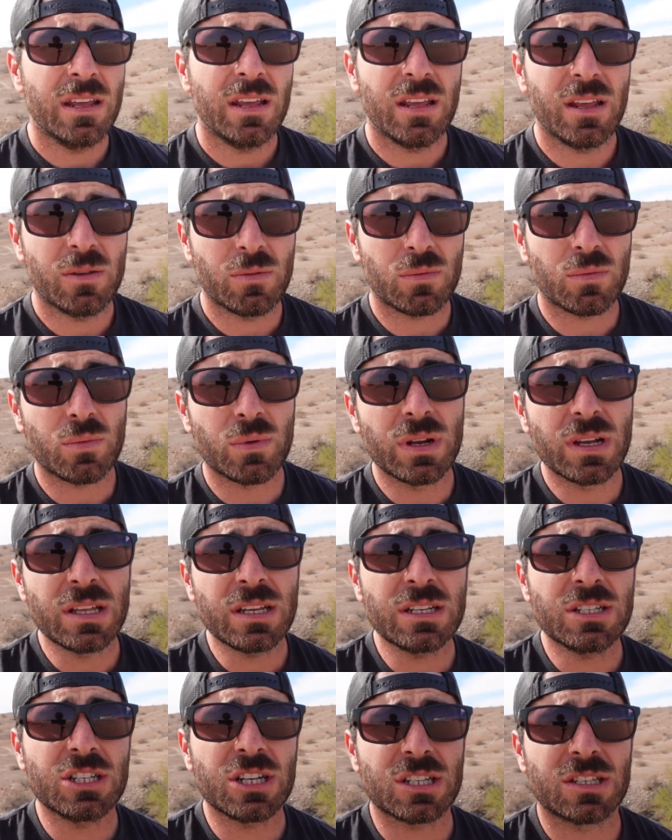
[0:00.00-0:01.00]
It
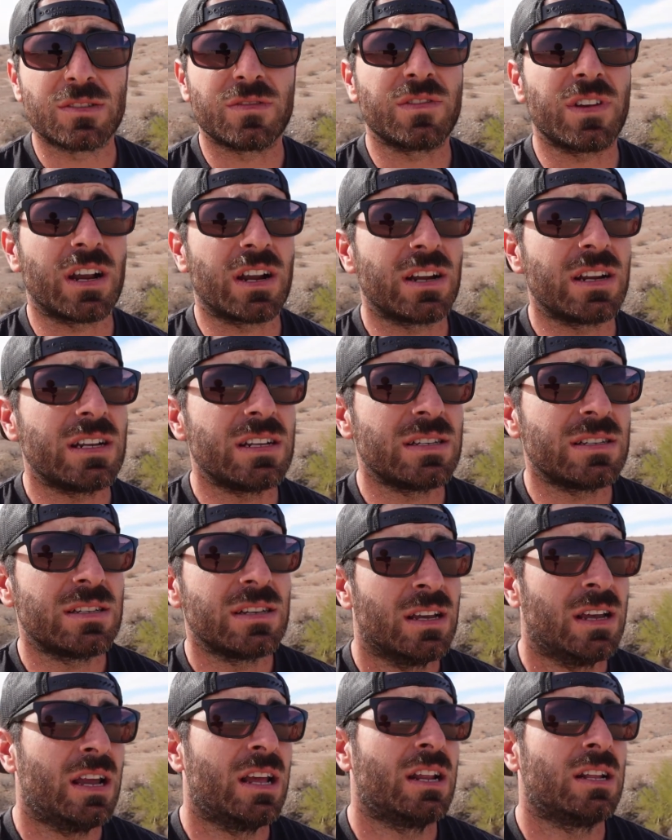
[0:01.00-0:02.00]
really just varies
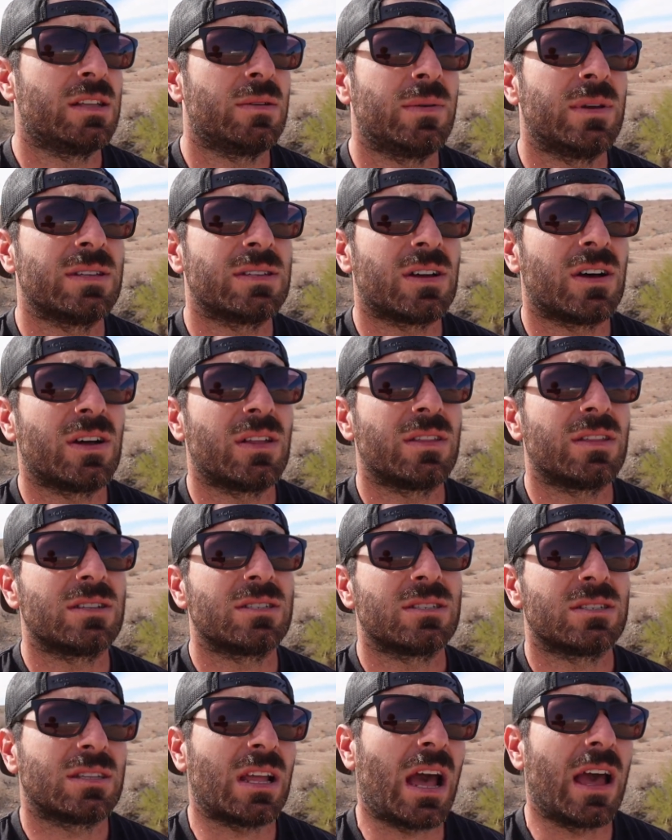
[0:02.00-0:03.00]
and it depends on the
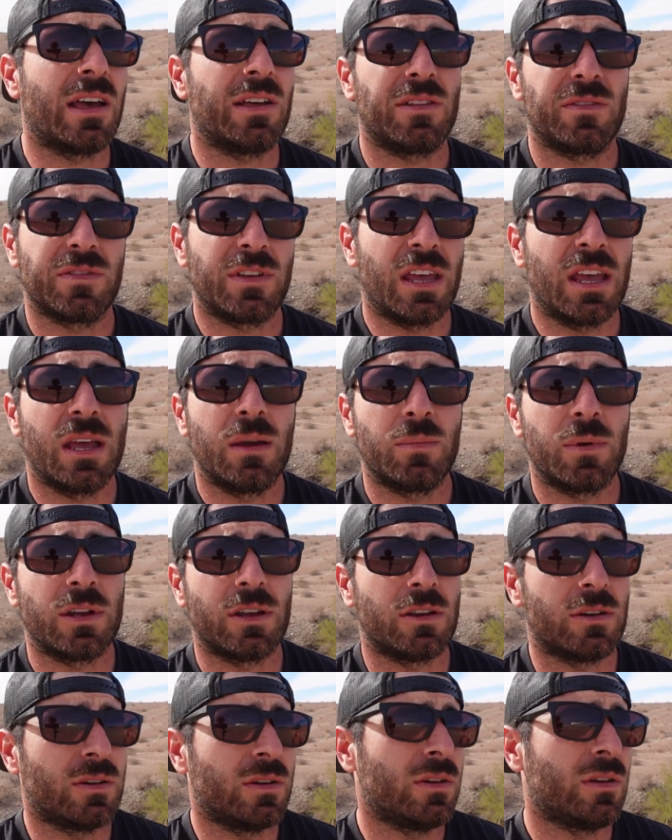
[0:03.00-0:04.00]
style of
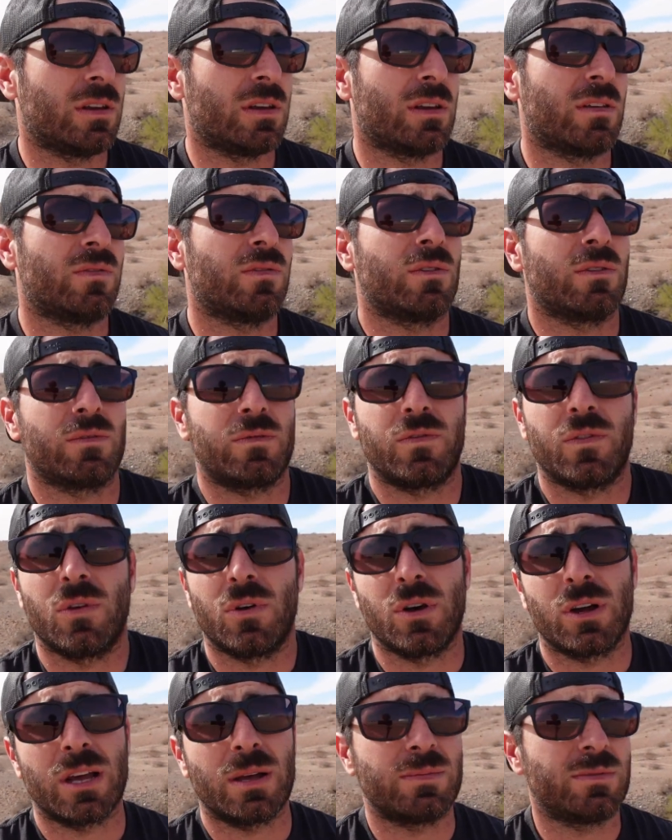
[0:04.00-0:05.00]
camping you're doing. If you're
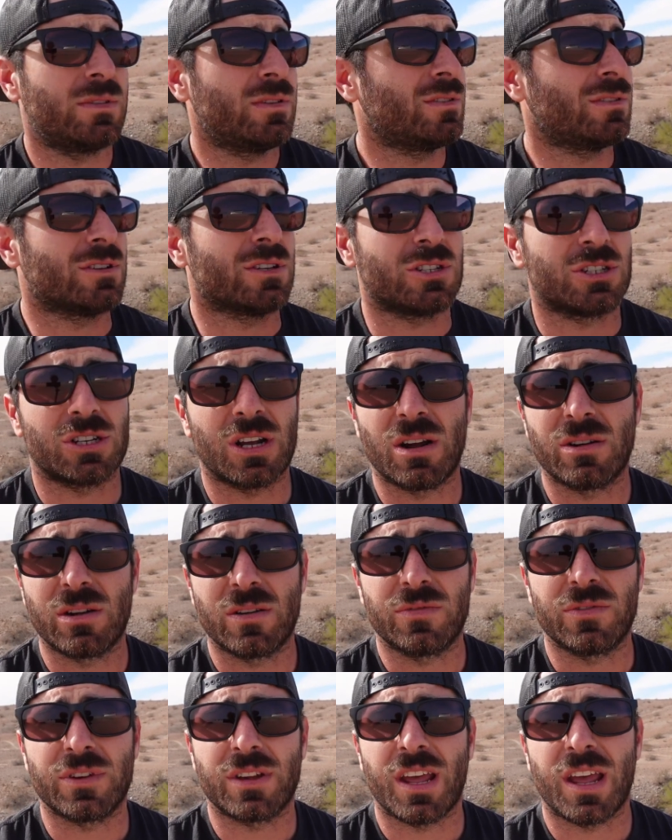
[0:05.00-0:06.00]
full hookups, you can just shower
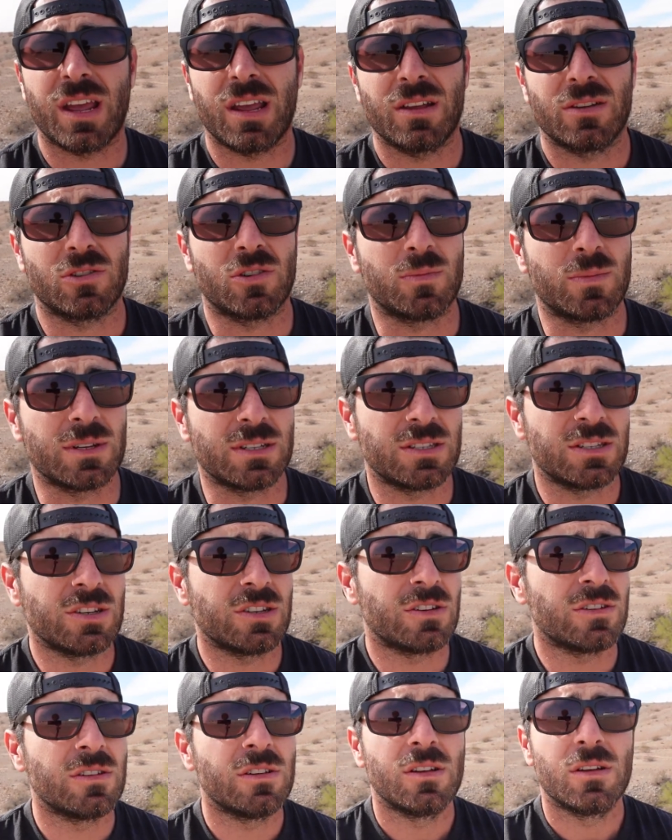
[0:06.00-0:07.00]
every day, no big
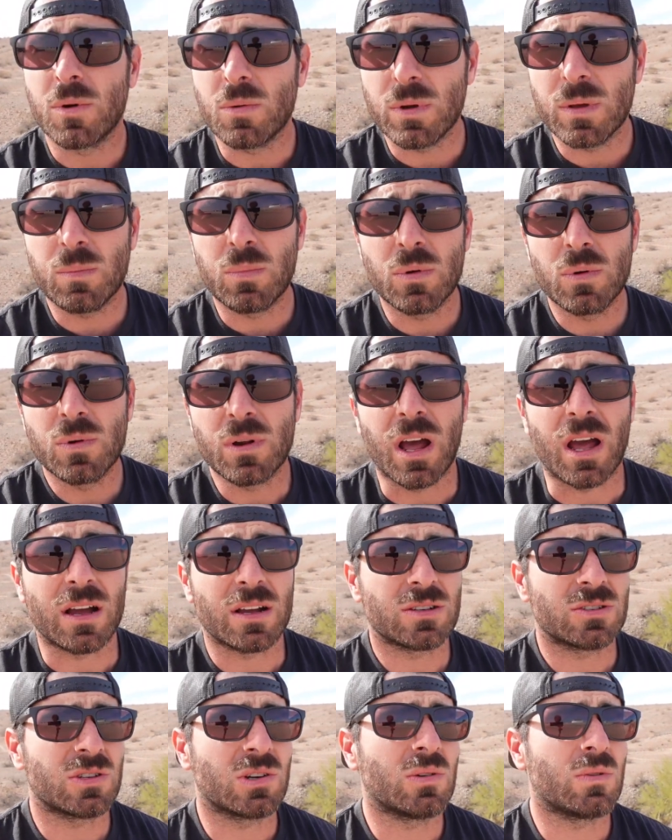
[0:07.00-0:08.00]
deal. But we
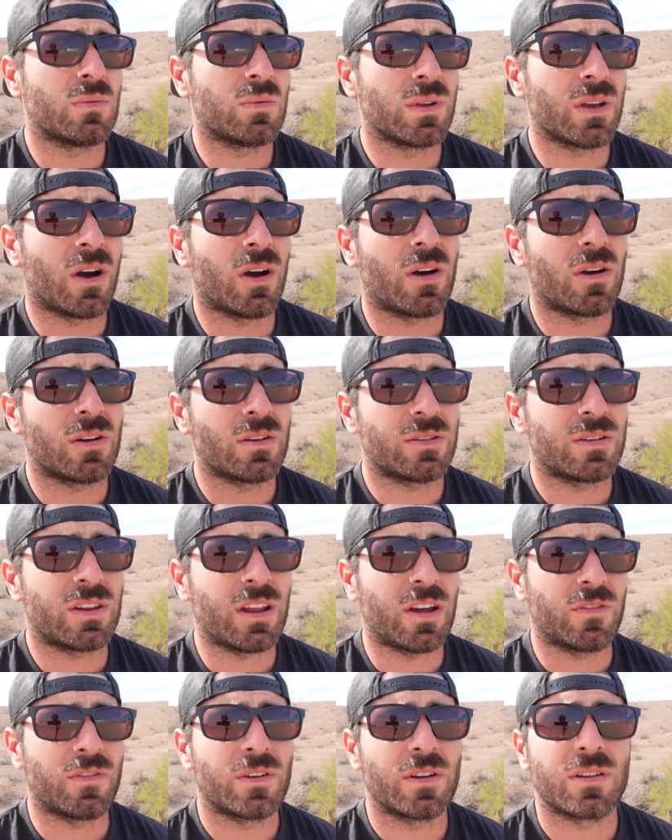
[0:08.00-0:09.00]
boondock, so we are
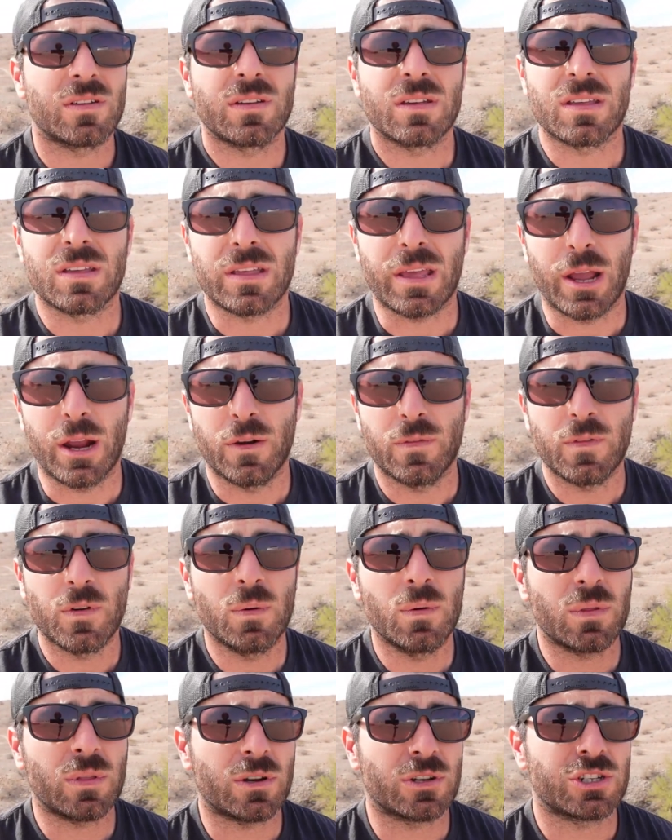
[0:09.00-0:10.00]
definitely
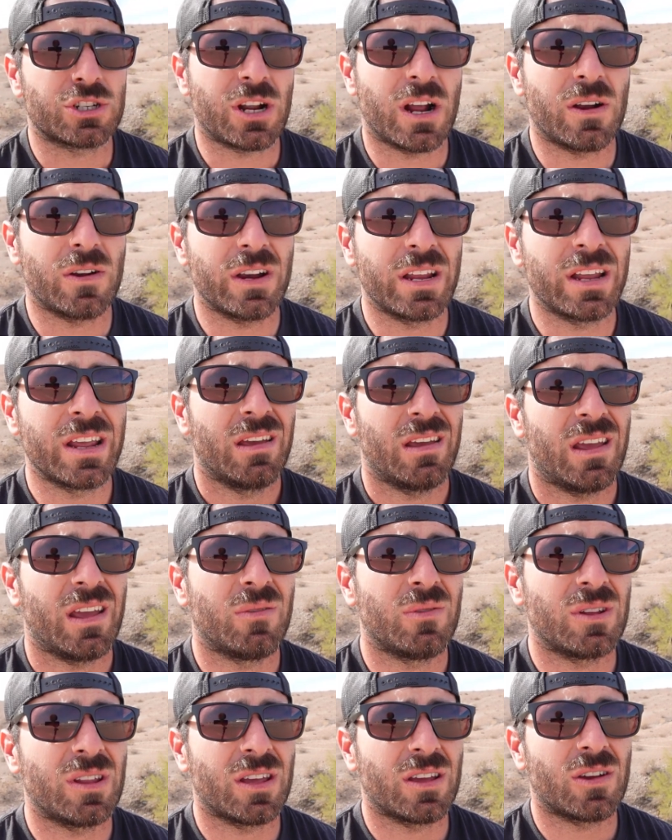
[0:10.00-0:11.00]
careful with our showering
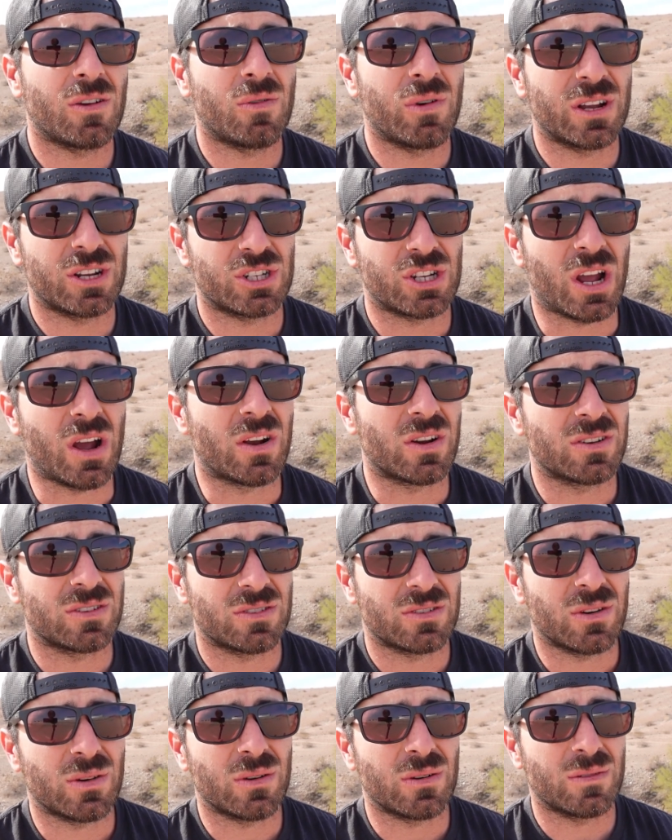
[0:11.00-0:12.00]
and we take quick showers.
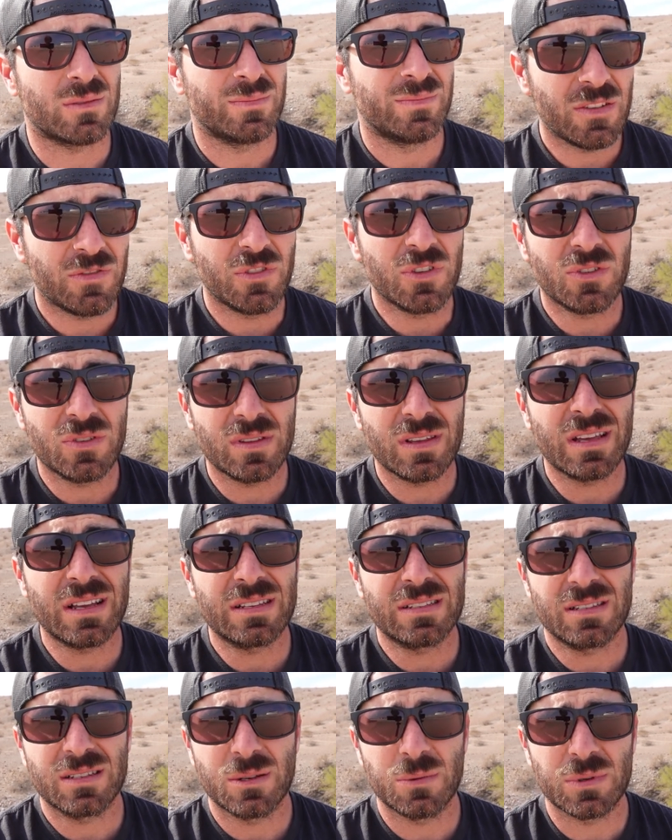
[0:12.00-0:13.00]
So if you see
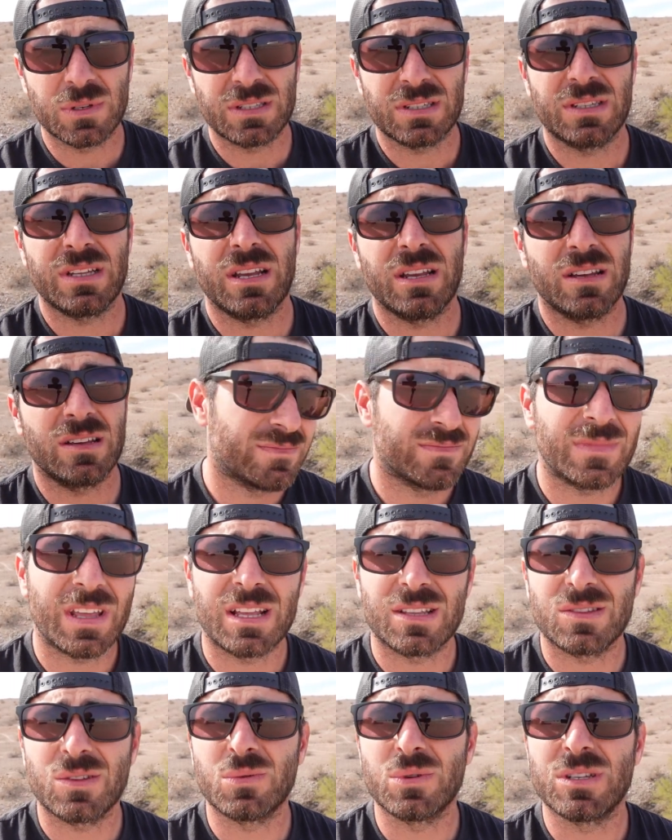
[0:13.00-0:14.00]
us and we stink,
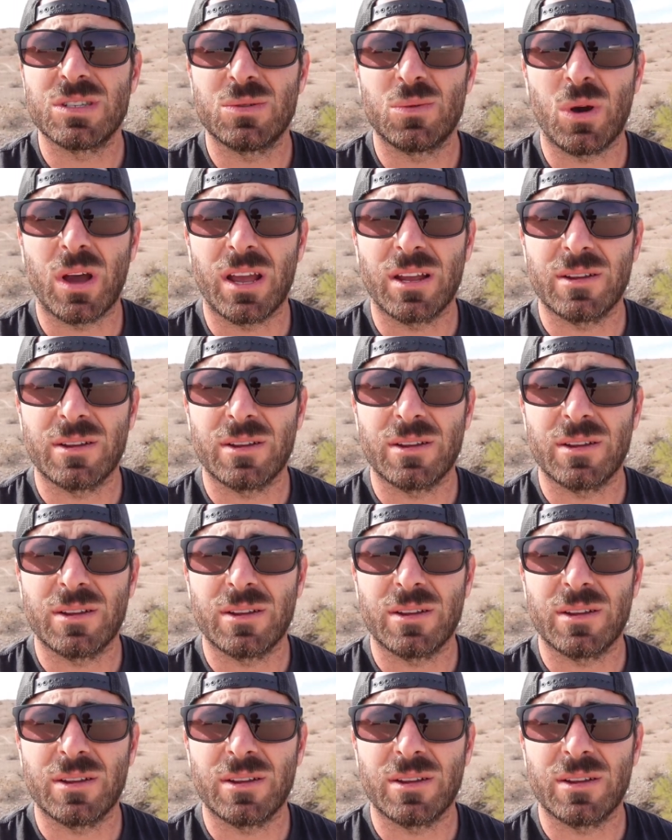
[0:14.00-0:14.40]
that's the reason why.